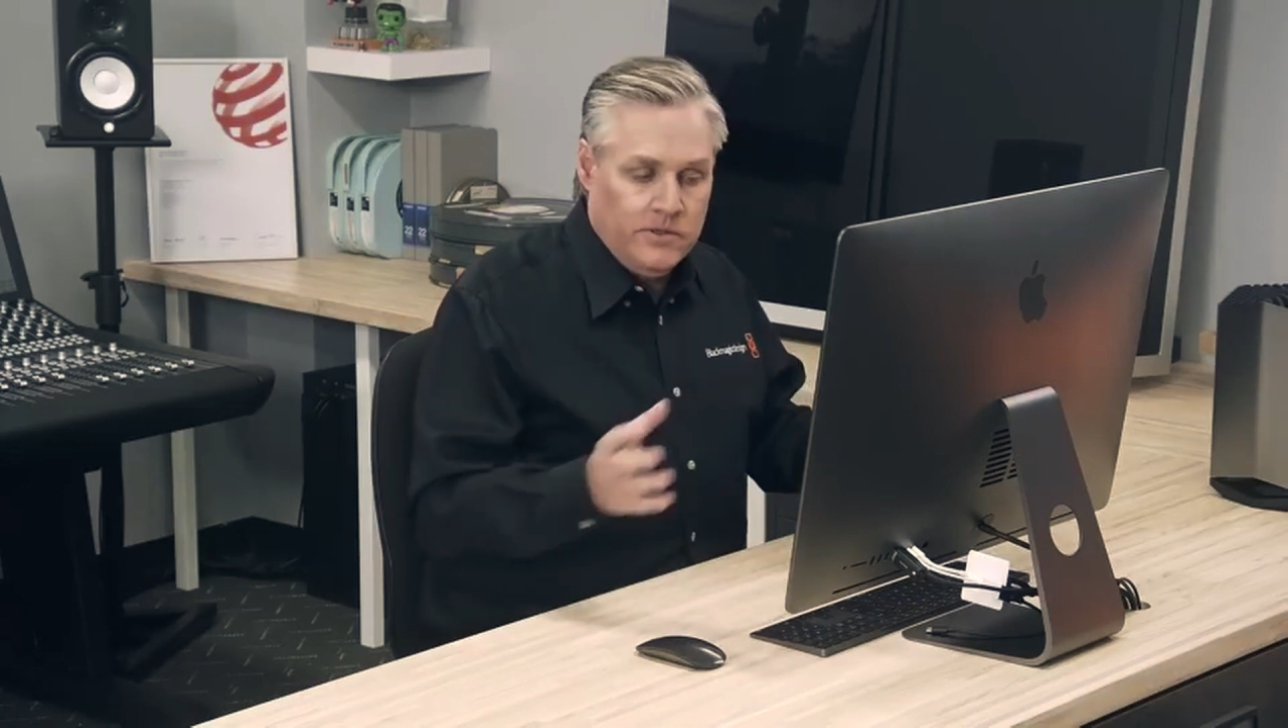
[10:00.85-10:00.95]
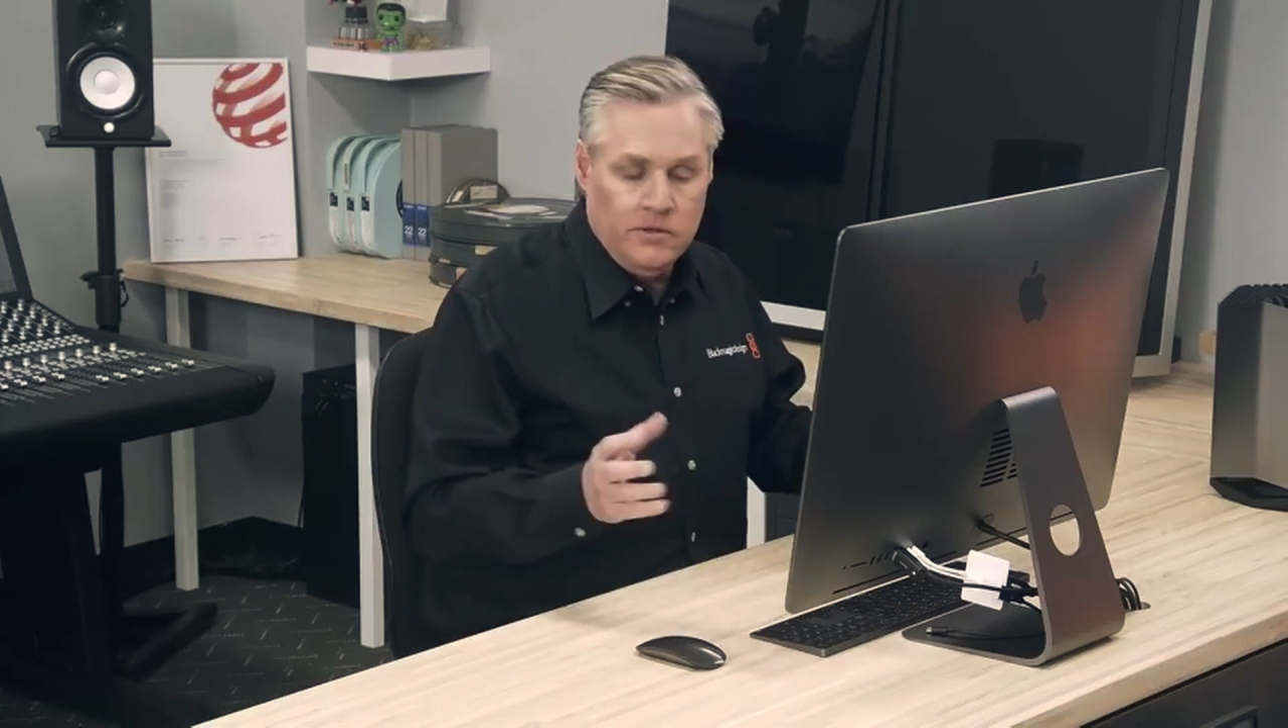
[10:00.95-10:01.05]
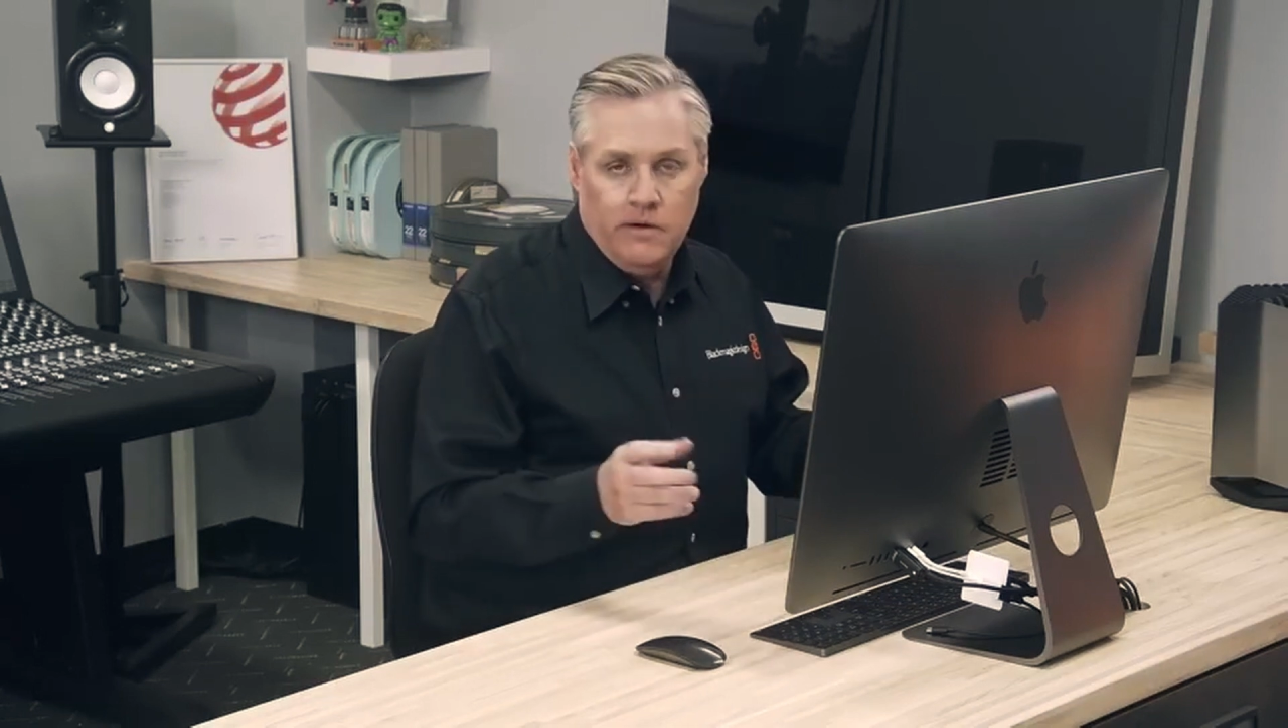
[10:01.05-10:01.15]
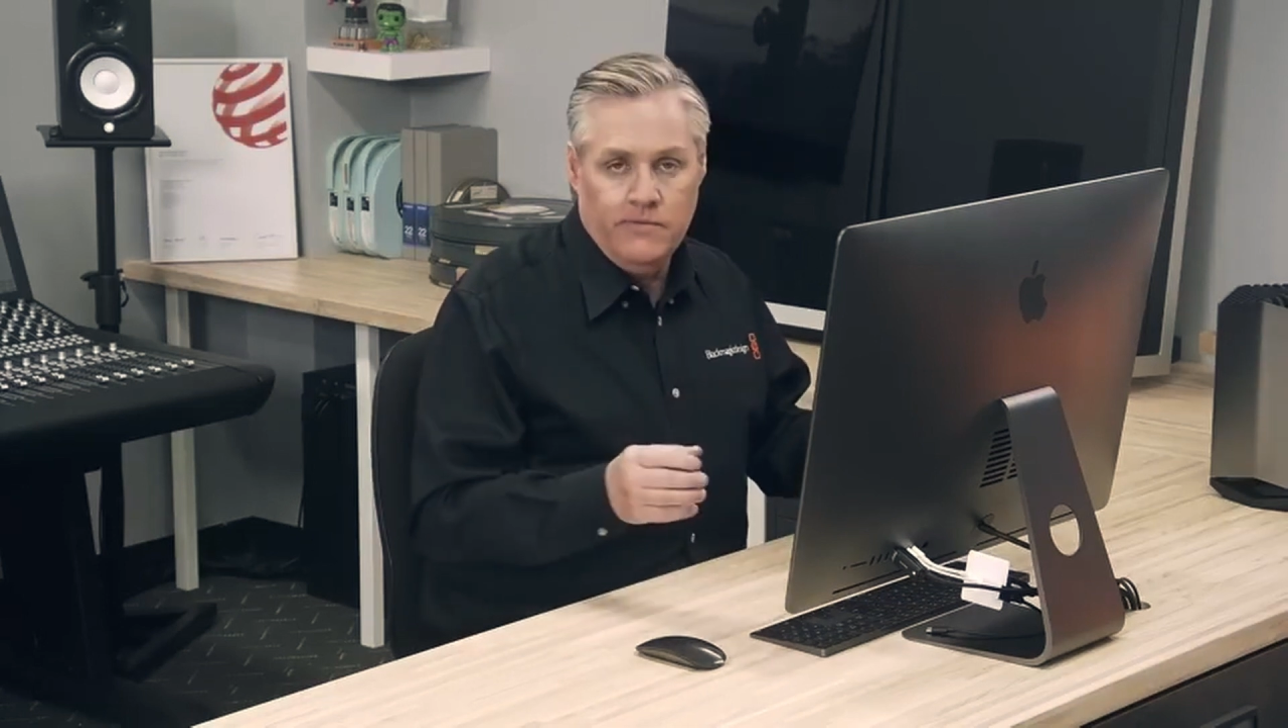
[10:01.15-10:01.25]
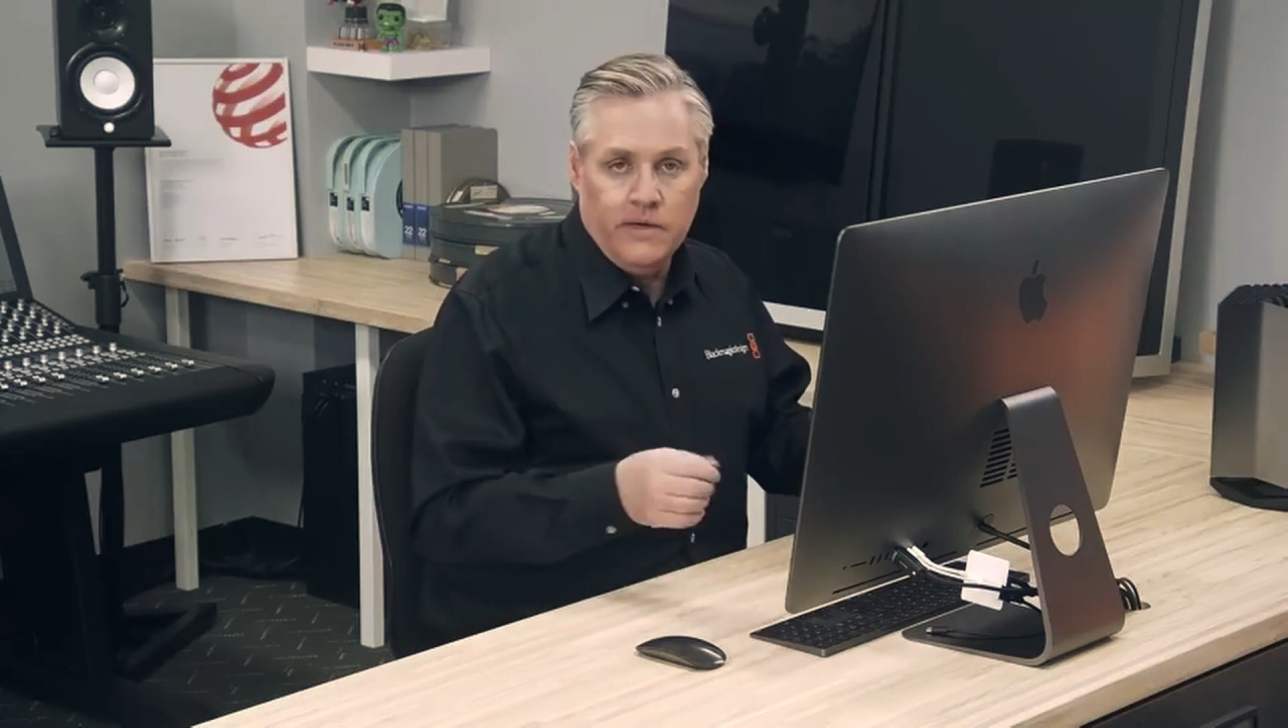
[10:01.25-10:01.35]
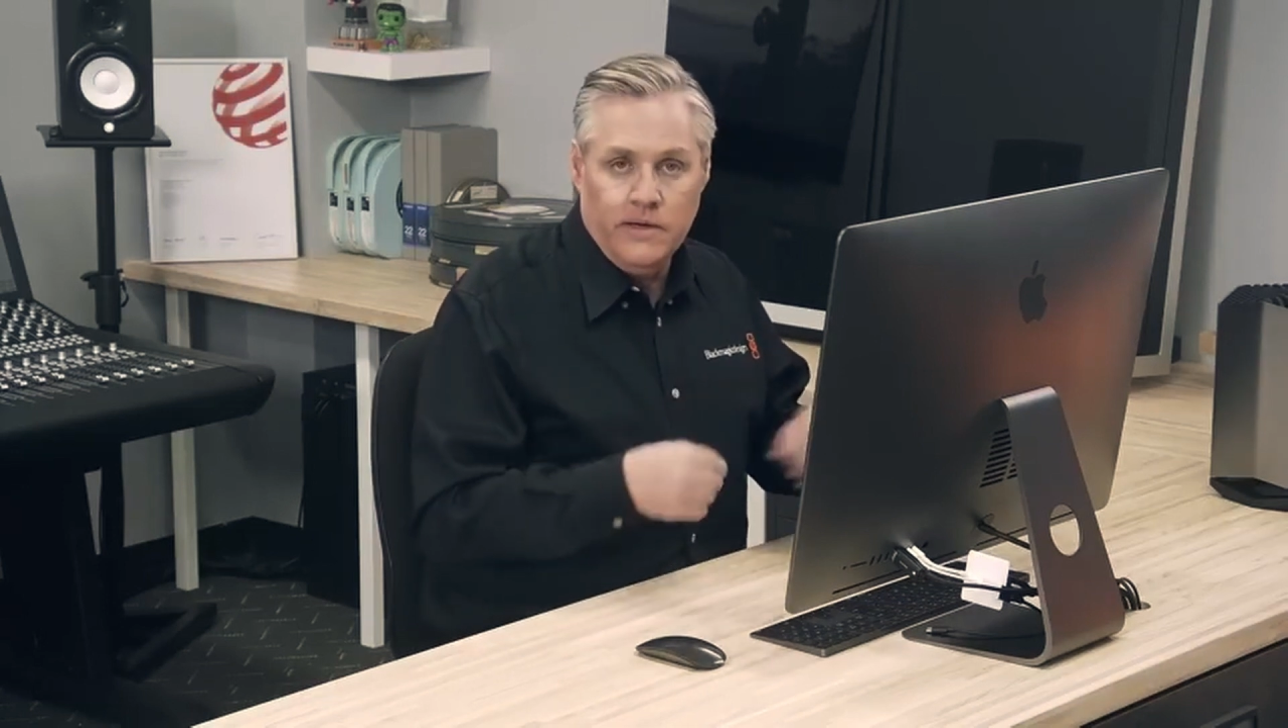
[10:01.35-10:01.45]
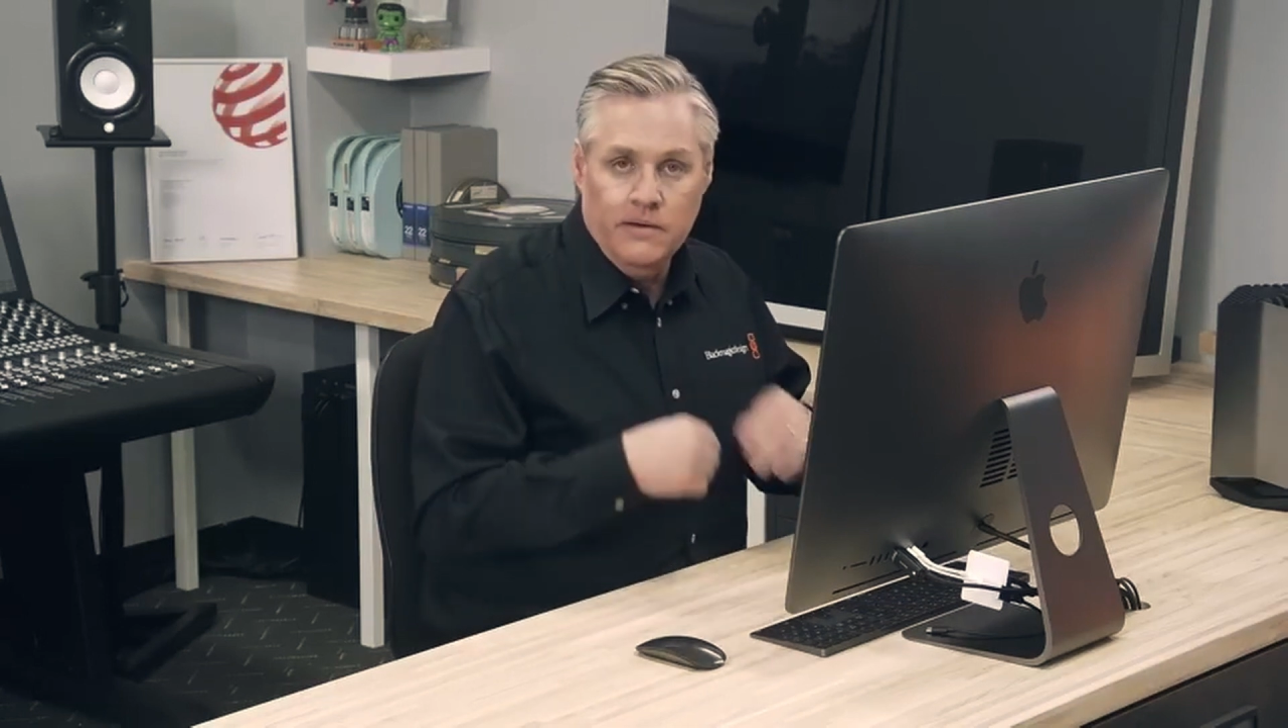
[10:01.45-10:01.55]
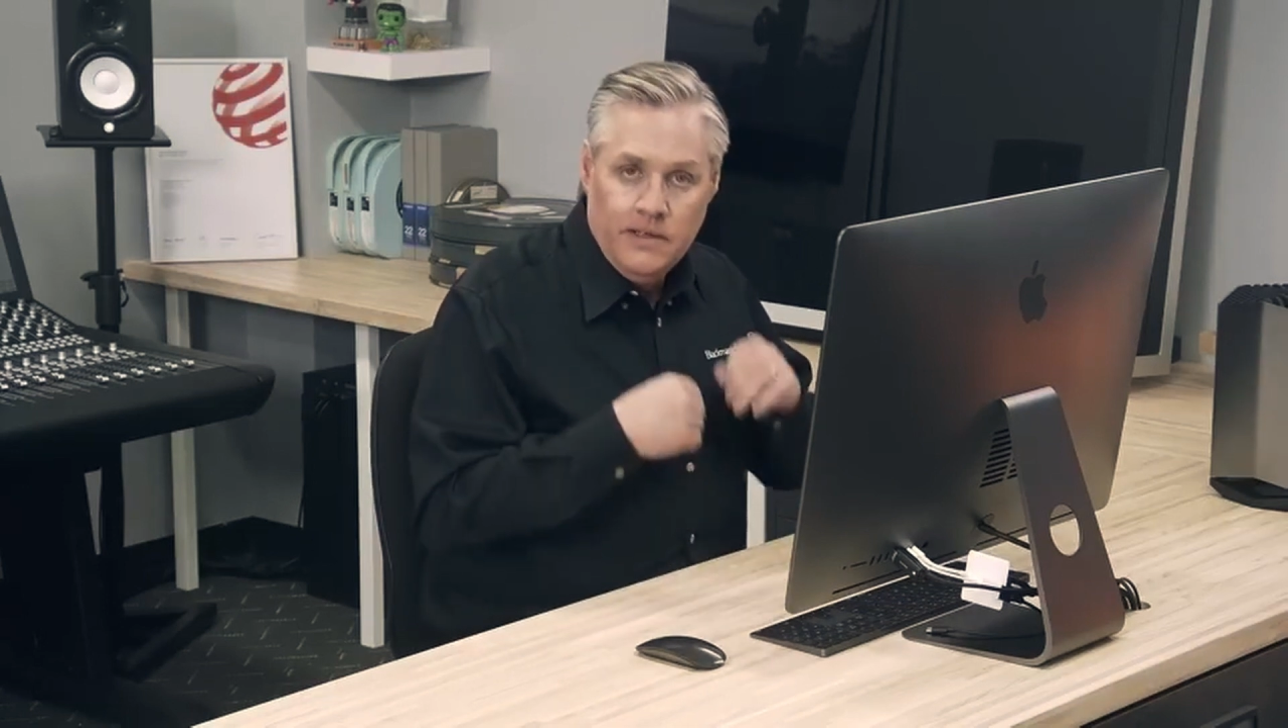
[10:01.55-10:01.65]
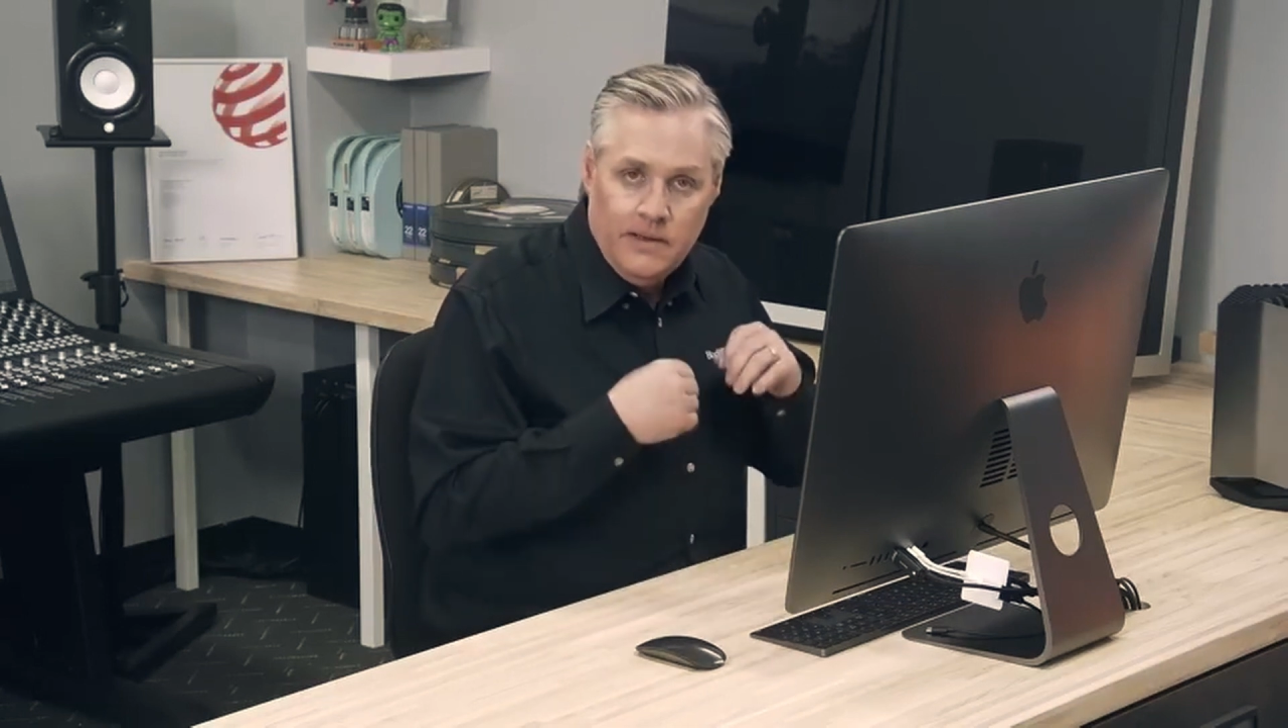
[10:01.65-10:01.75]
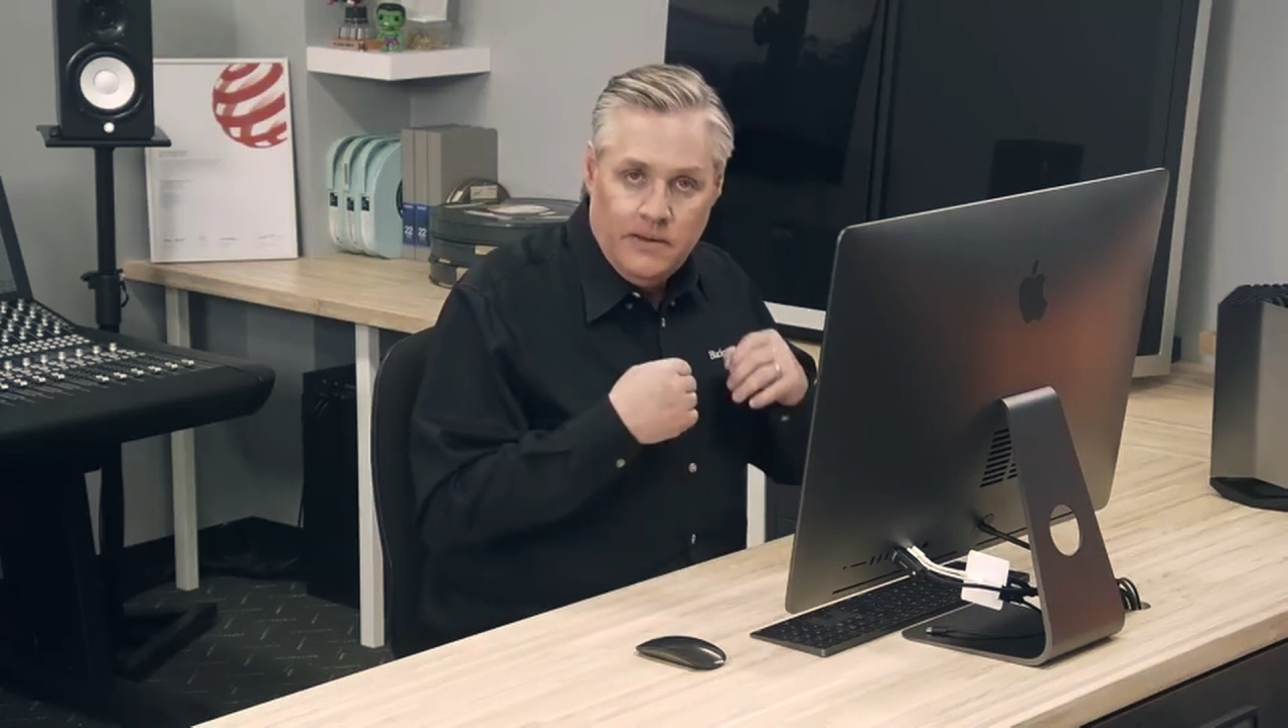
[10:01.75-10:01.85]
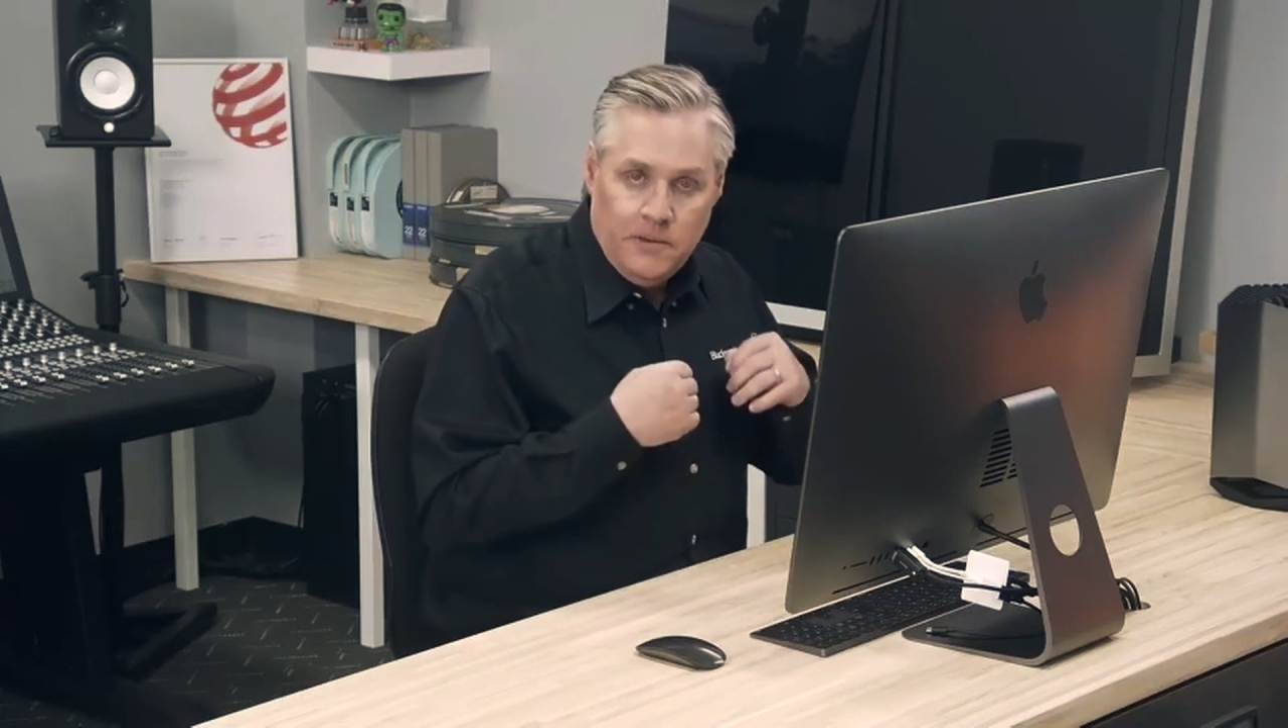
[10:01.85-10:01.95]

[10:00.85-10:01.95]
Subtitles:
do a rough cut